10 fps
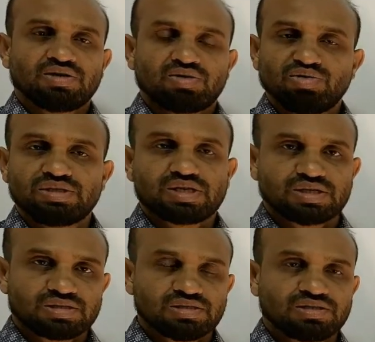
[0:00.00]
Lewis
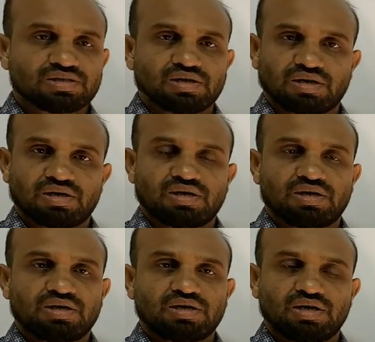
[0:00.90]
acids
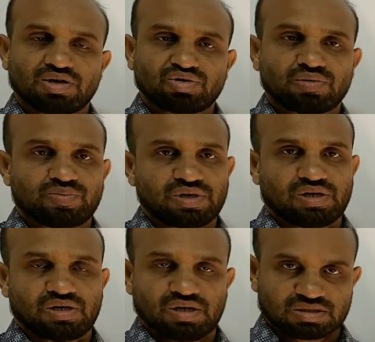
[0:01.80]
are electron
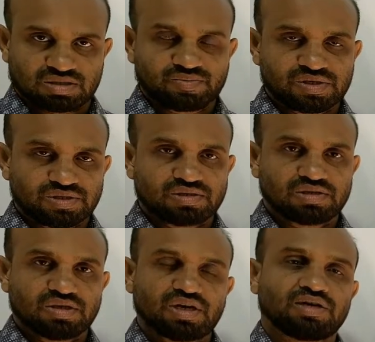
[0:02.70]
pair
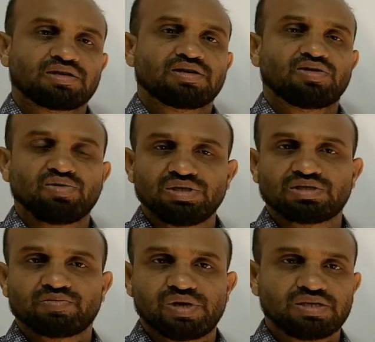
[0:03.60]
acceptors and
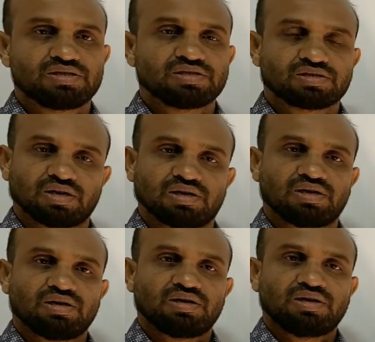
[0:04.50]
Lewis bases
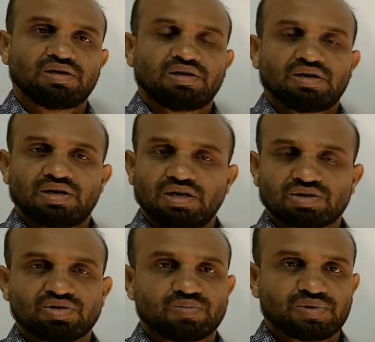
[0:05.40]
are
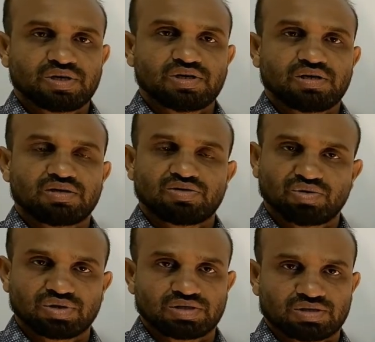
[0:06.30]
electron pair
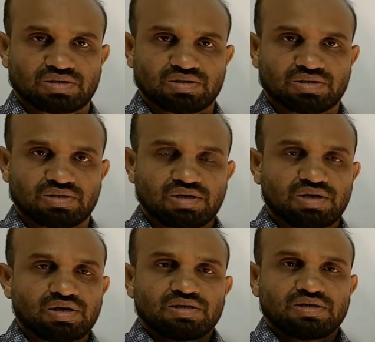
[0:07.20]
donors.
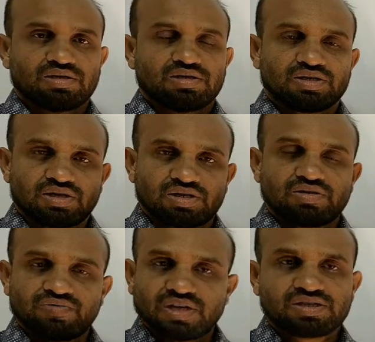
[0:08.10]
The
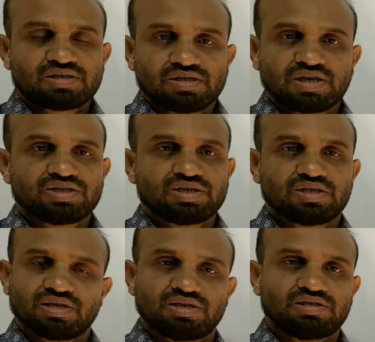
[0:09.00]
first
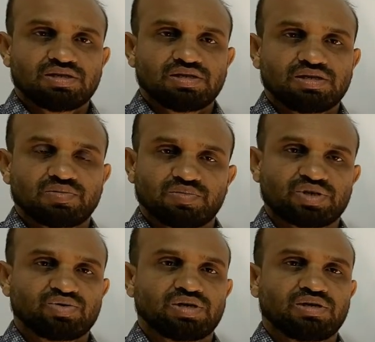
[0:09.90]
reaction is
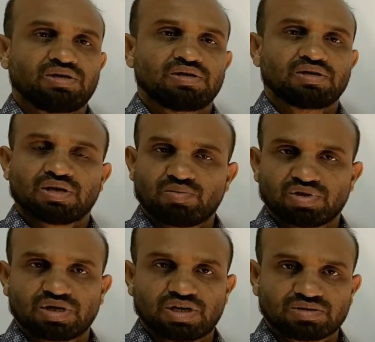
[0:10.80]
between carbon
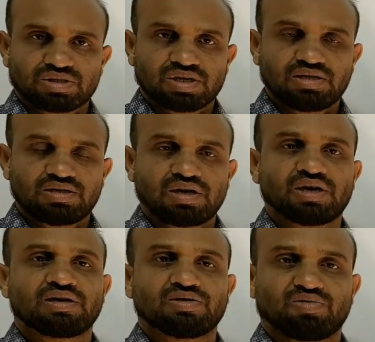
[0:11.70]
dioxide
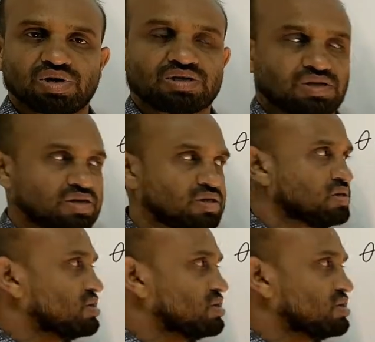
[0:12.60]
and water.